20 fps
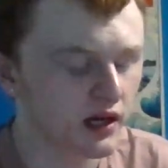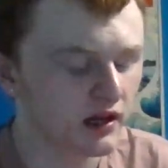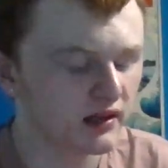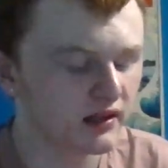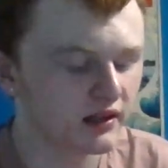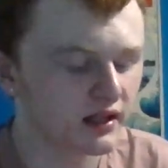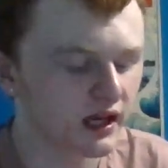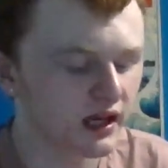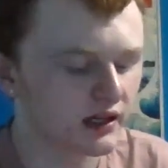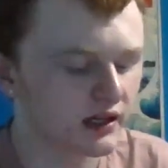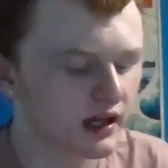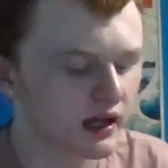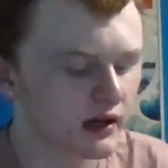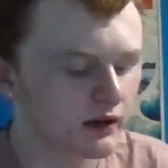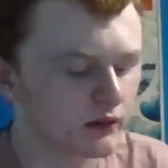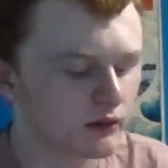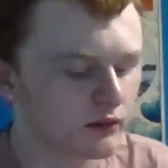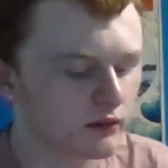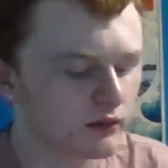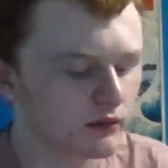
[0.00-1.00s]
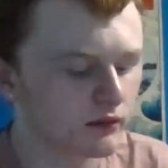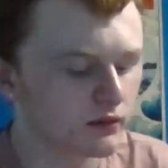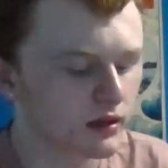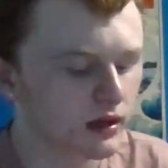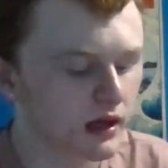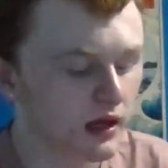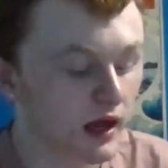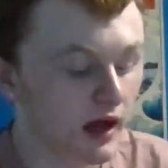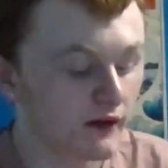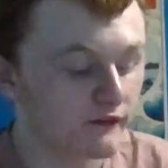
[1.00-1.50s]
And I
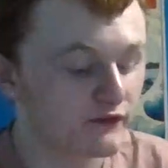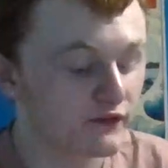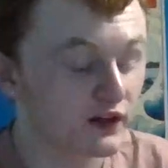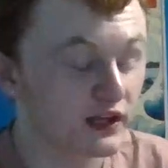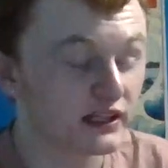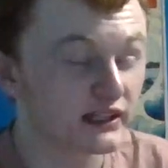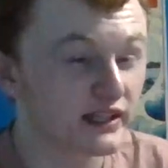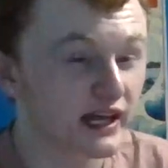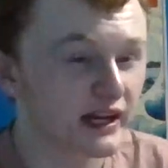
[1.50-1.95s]
feel like